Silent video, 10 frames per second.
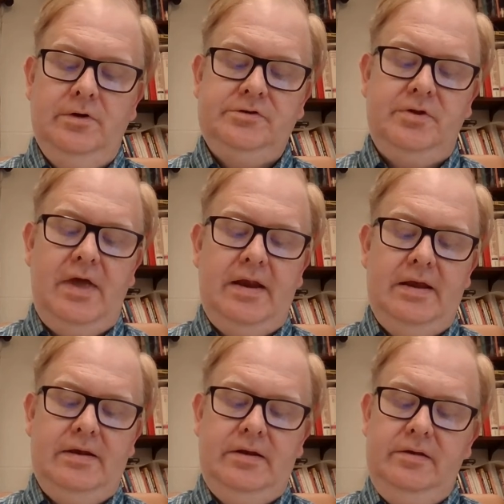So that
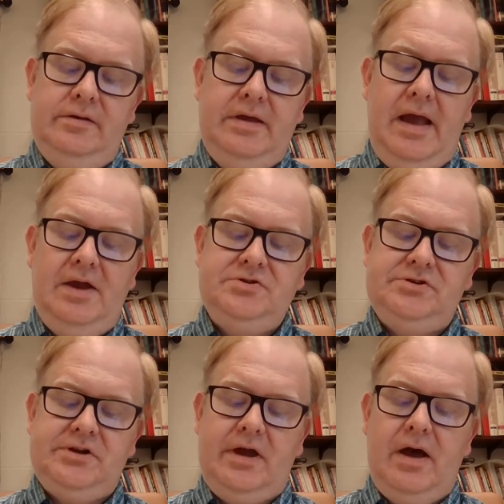in the
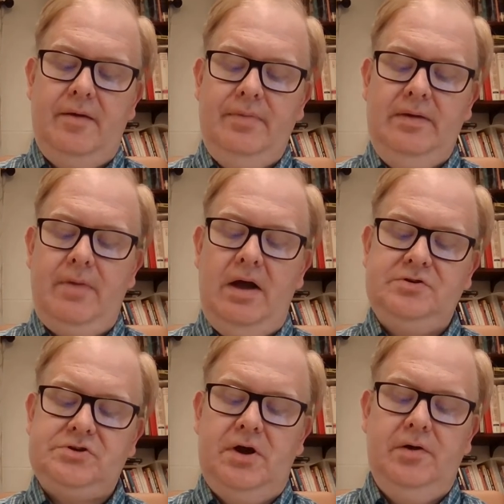ages to come he
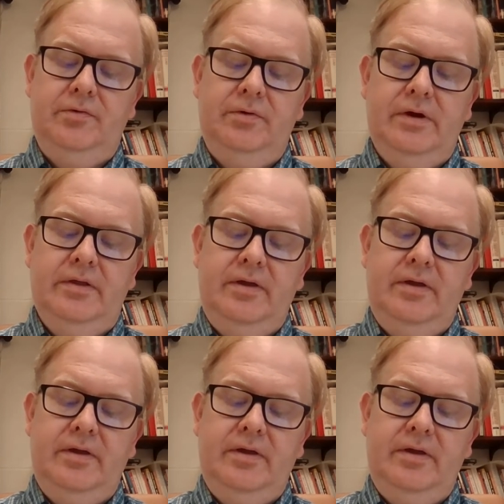might show